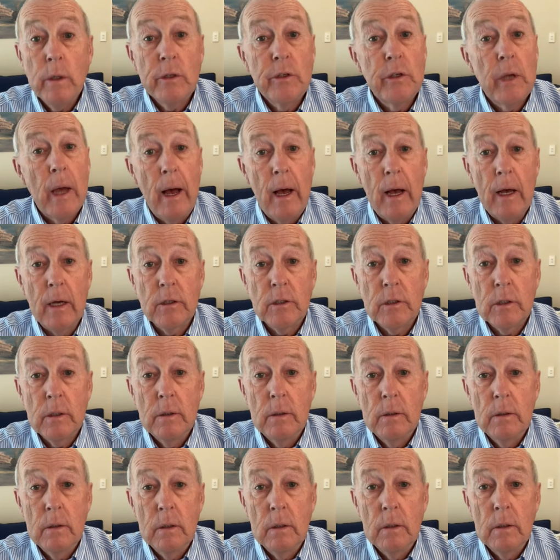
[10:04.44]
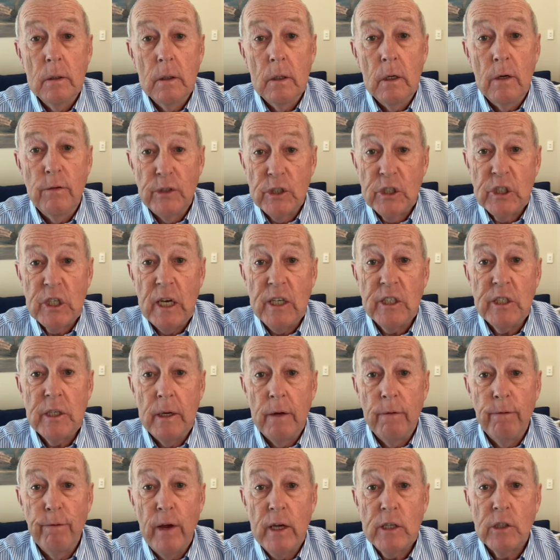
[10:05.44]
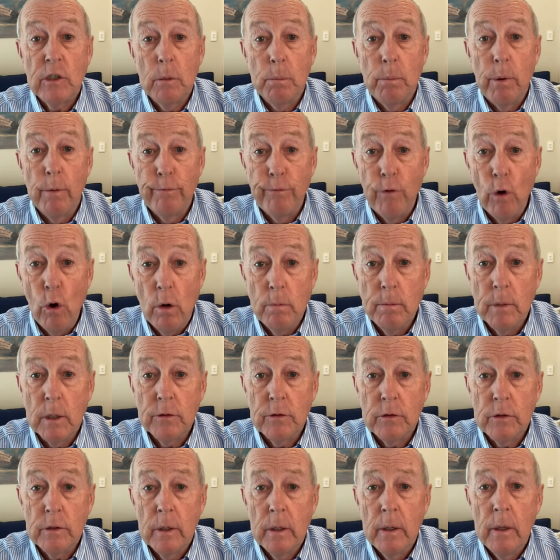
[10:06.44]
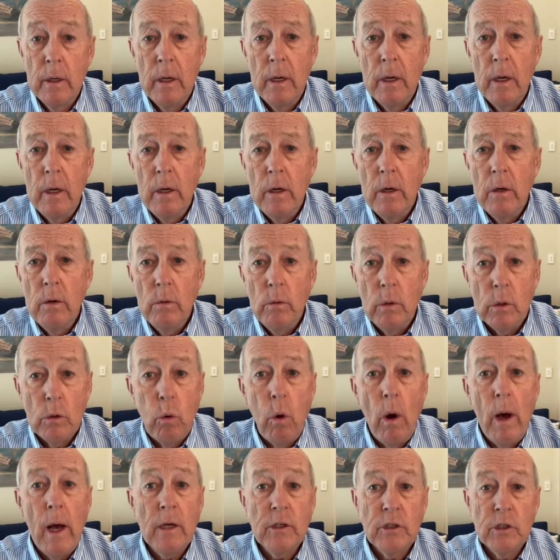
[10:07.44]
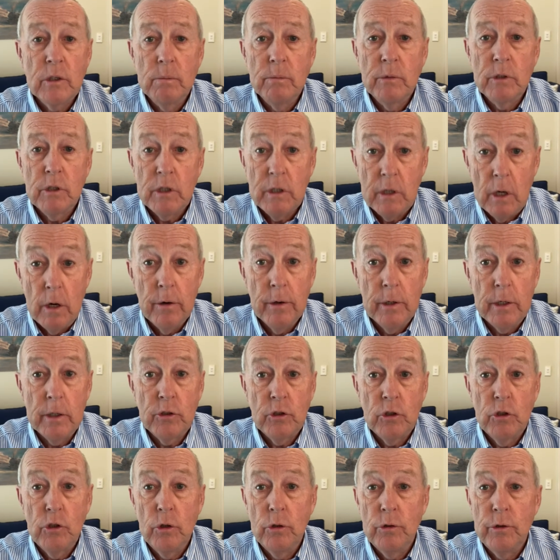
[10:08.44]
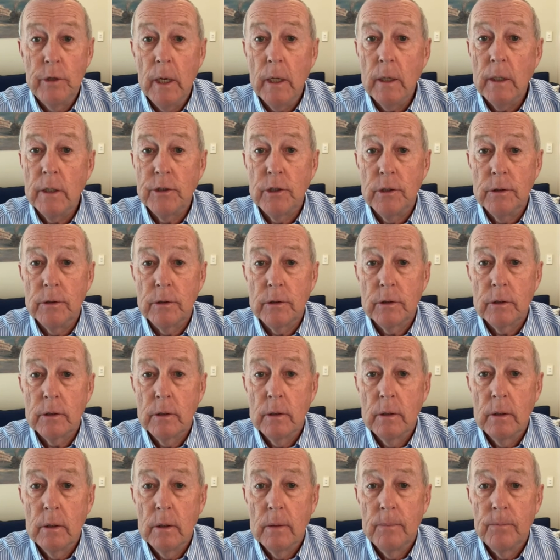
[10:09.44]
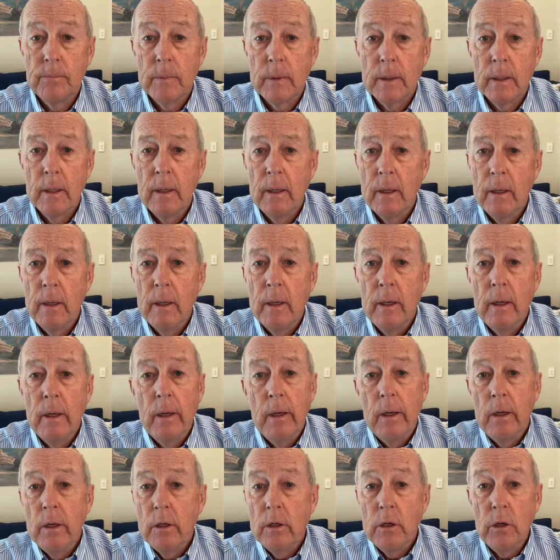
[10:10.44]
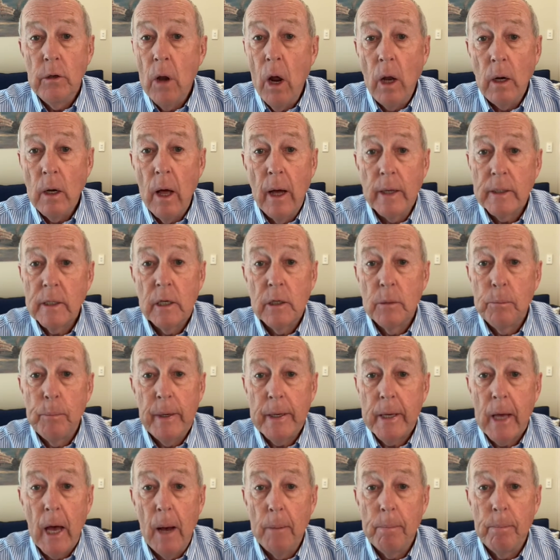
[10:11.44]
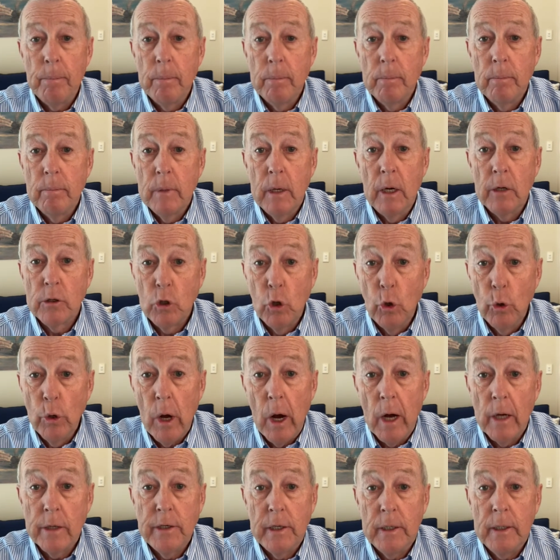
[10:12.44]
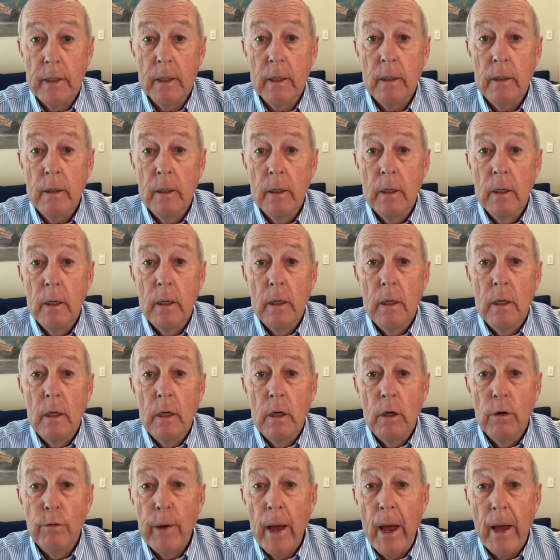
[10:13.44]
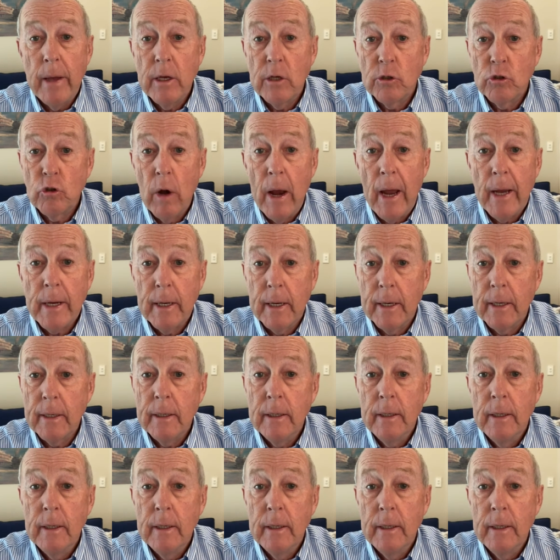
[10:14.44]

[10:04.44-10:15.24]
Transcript: task of assessing investor performance requires some serious due diligence. You're not likely to pick up a good idea of how you're tracking